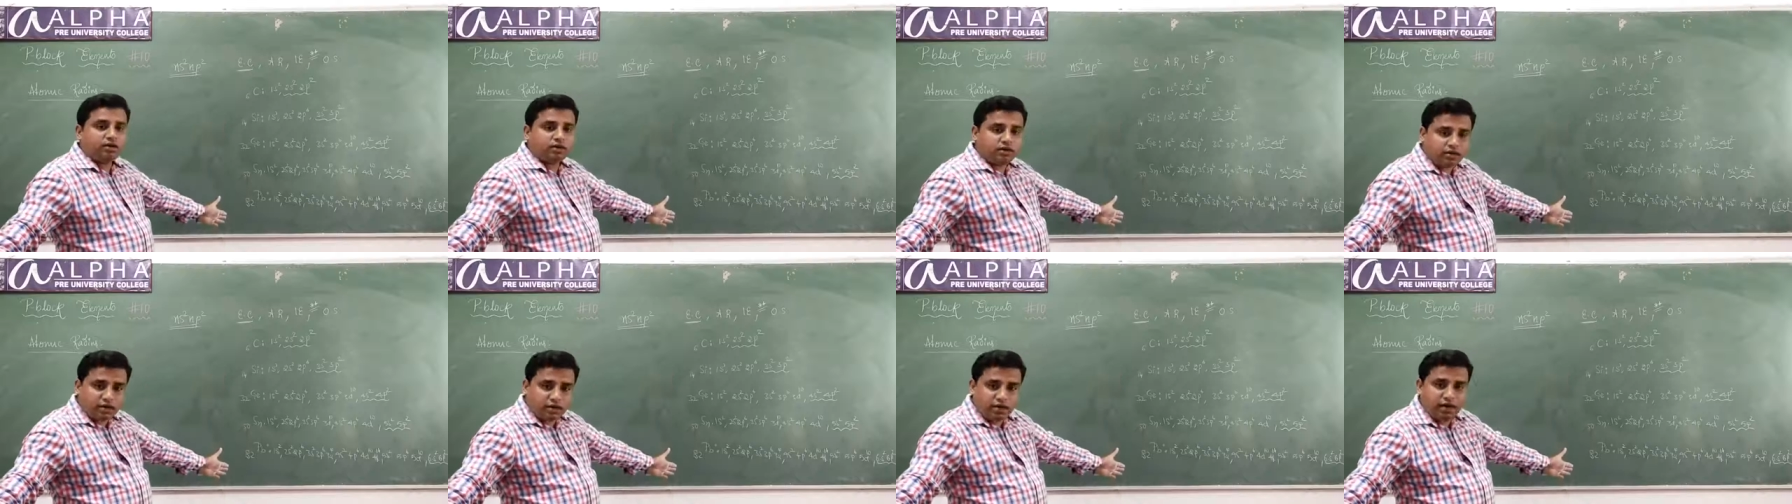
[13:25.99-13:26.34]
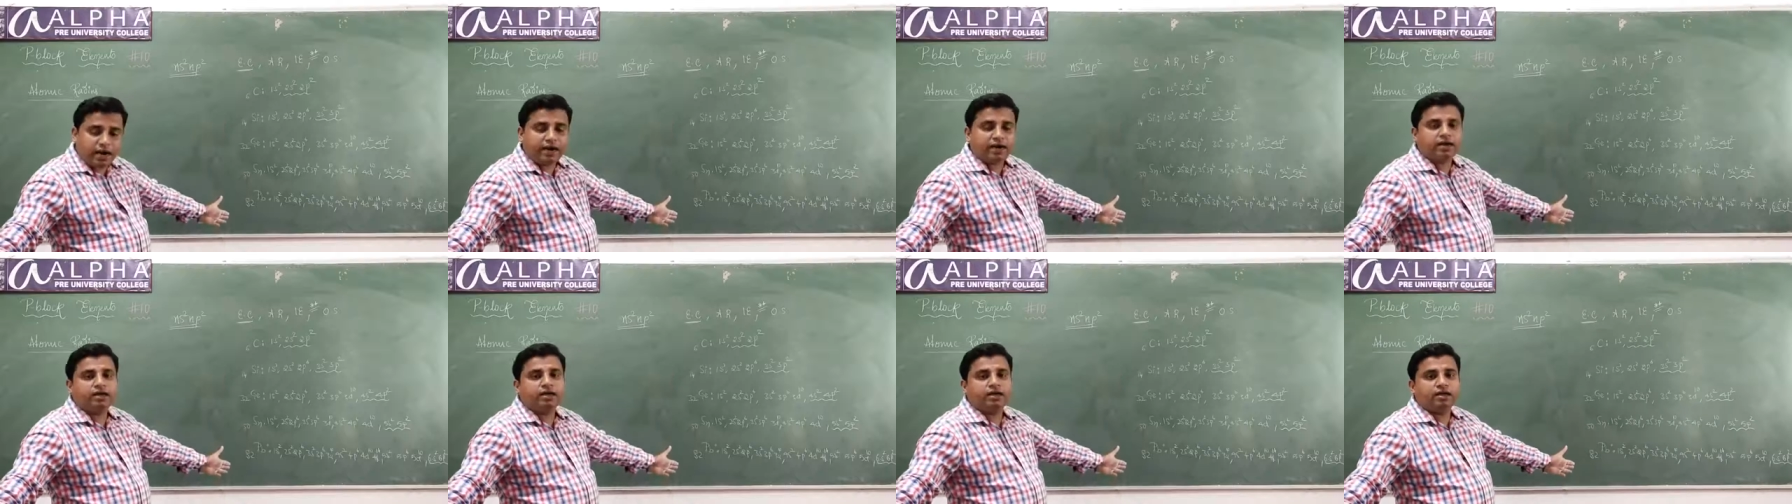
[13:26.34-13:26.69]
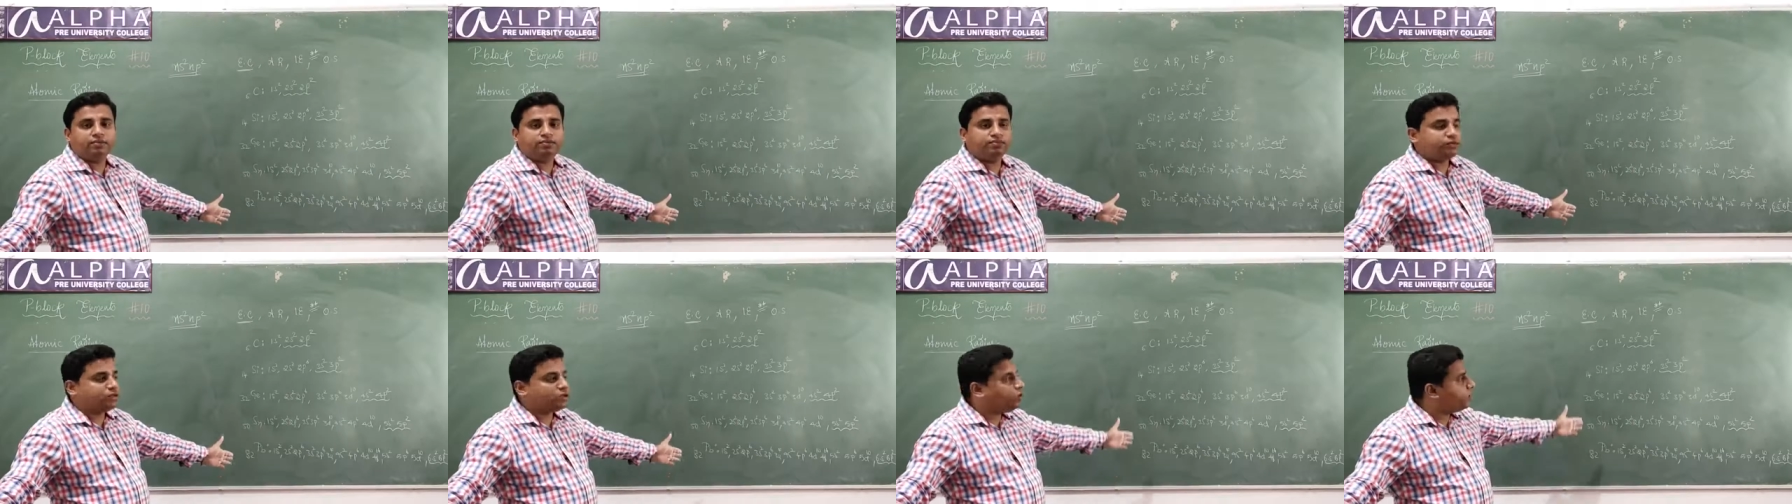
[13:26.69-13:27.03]

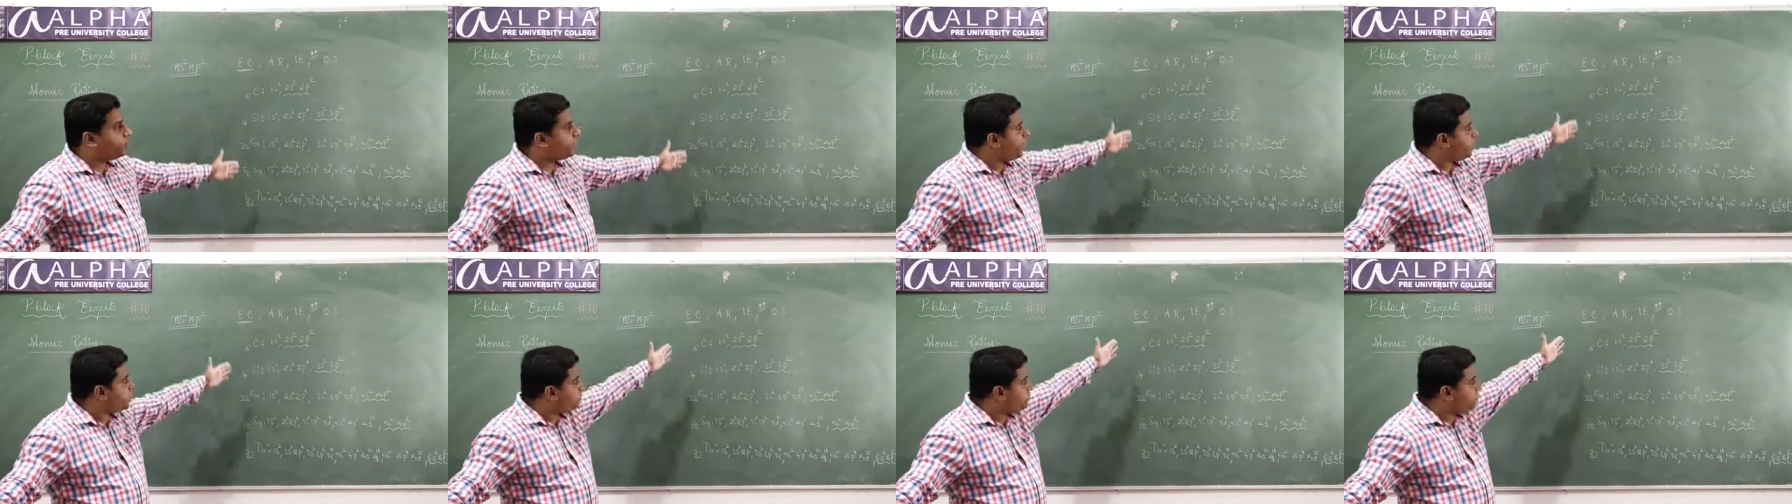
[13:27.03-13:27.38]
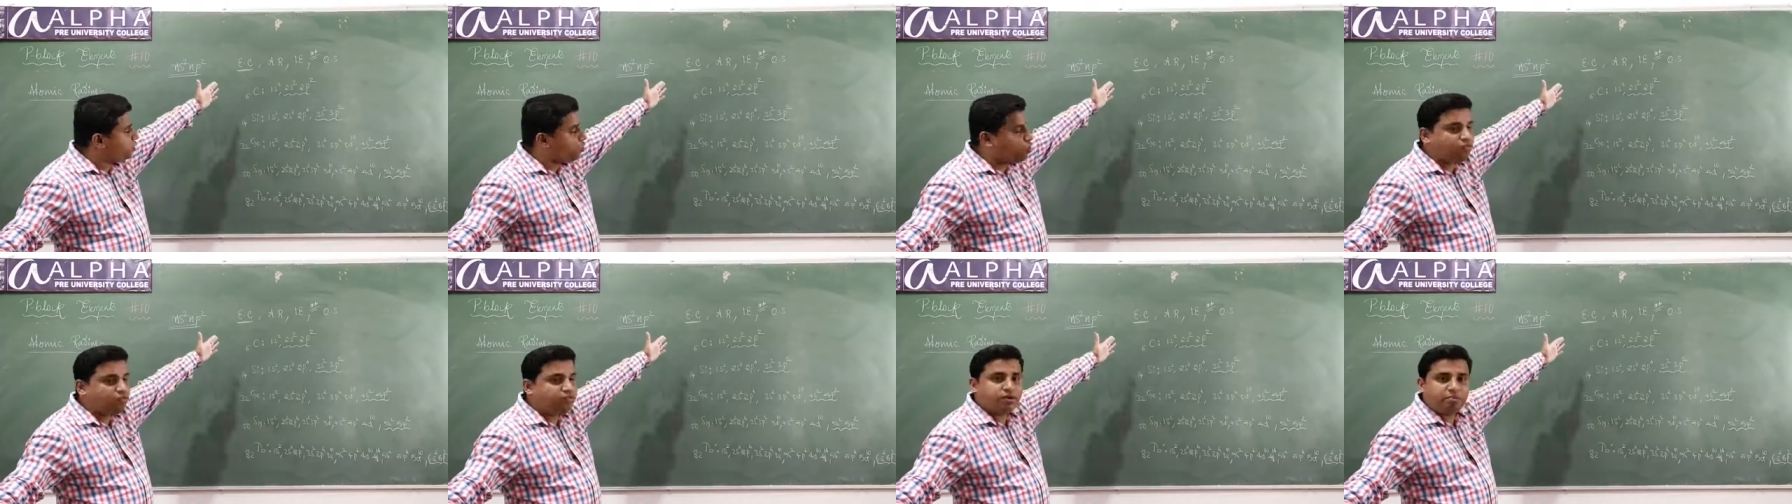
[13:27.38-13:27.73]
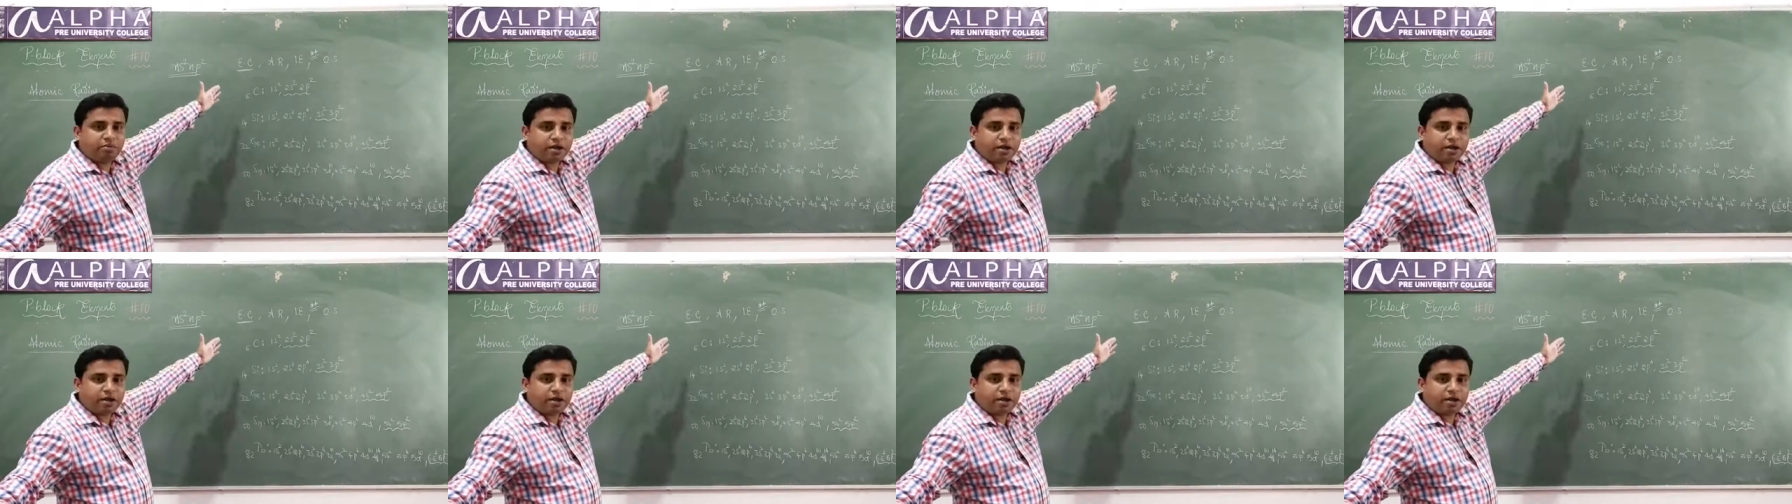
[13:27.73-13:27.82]
lead, okay, as we go from